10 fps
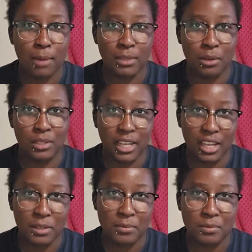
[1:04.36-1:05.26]
I'm
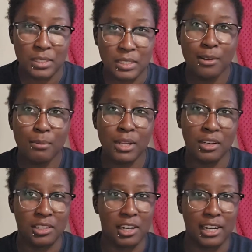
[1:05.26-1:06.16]
lonely. It would
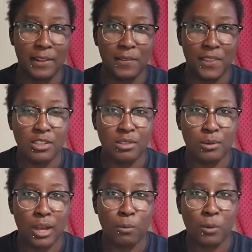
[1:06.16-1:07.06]
mean a lot.
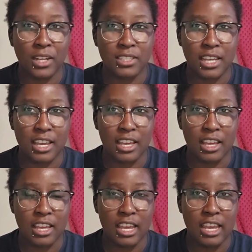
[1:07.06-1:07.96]
Also, I'm
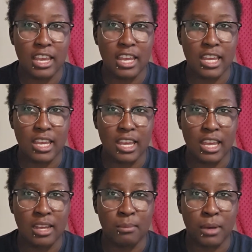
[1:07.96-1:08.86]
ranting
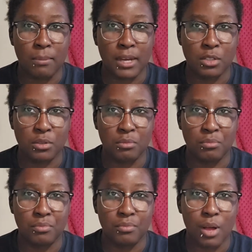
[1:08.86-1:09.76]
in my
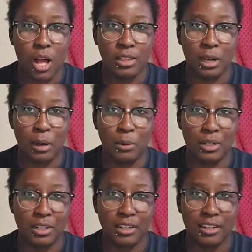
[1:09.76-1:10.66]
bedroom alone,